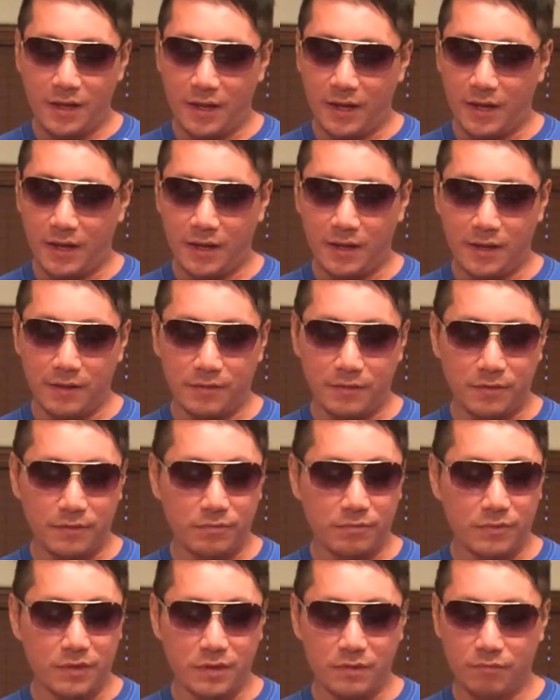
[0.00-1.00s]
And
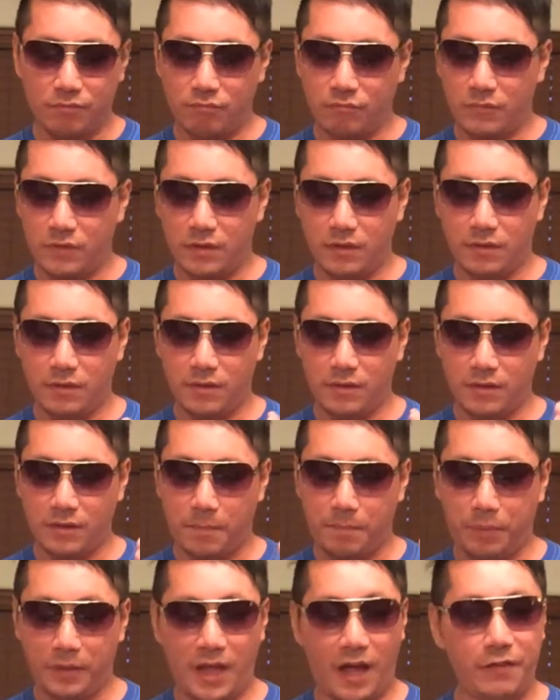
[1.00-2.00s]
the
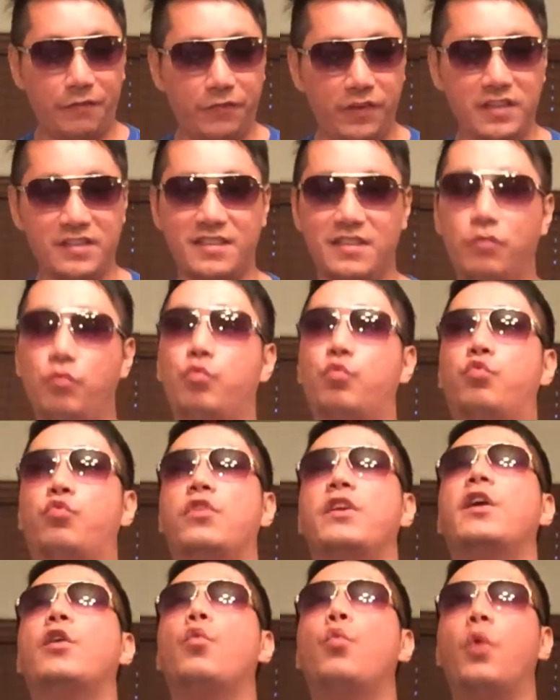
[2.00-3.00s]
plot fits in
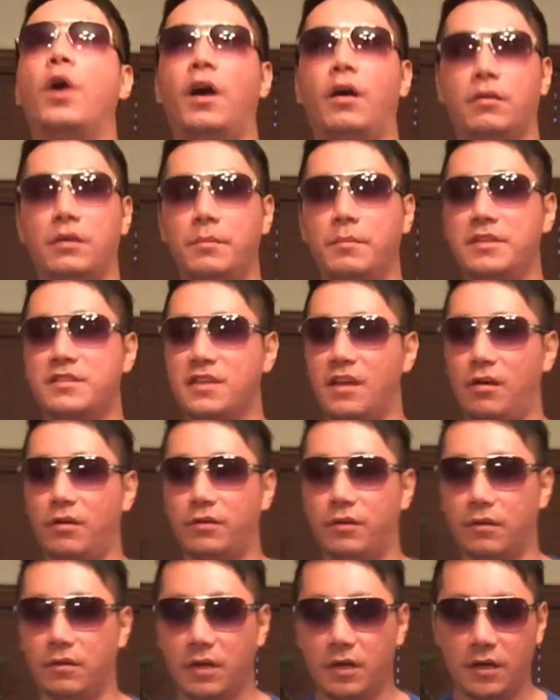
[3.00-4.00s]
real well, let me tell
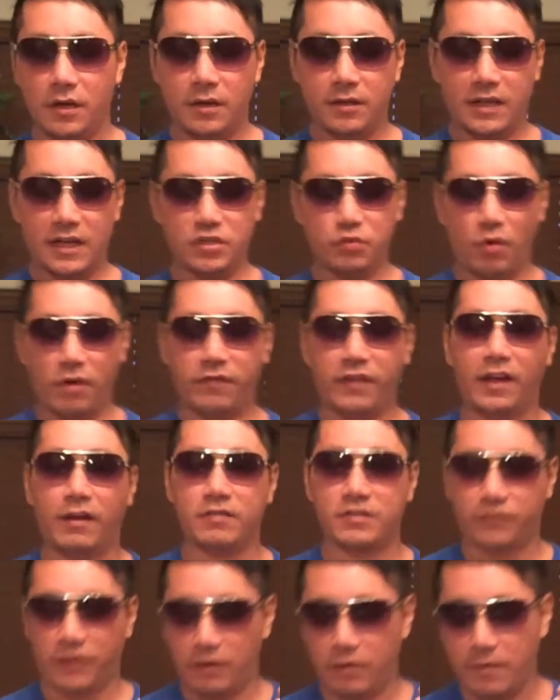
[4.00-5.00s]
you. That's one thing I
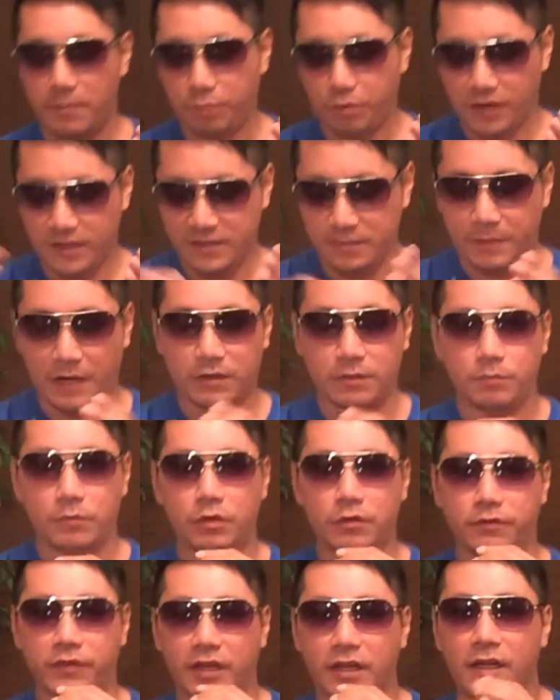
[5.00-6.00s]
was very impressed about the
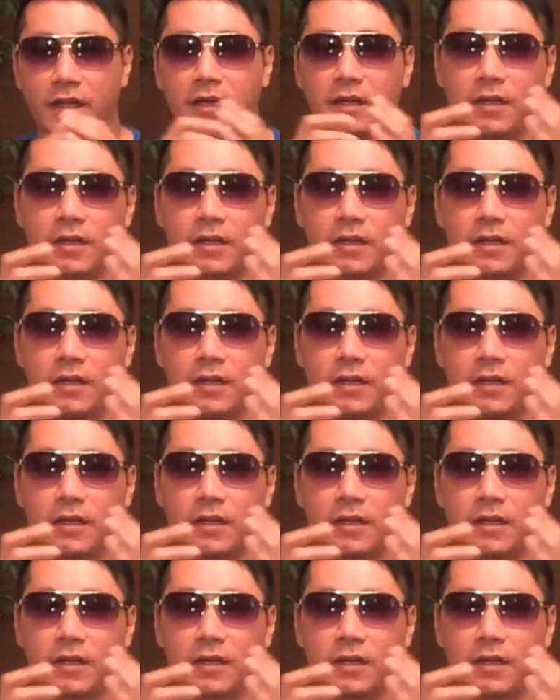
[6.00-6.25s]
movie.